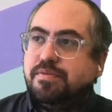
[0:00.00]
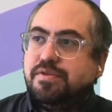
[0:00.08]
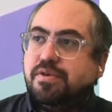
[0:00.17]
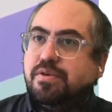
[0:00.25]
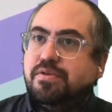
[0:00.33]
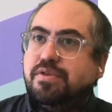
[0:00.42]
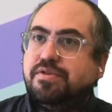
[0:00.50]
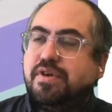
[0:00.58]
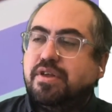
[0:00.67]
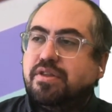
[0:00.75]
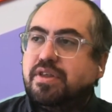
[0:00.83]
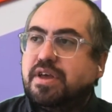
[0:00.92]
So there's
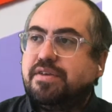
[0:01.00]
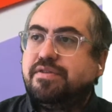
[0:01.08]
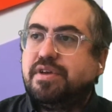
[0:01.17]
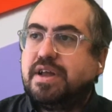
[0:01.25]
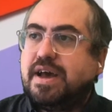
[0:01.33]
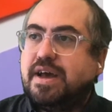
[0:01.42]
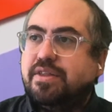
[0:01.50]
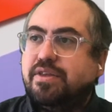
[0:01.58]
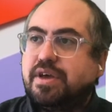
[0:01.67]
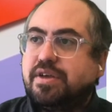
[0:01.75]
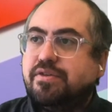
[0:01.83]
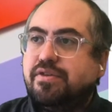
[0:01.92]
other things you could add, like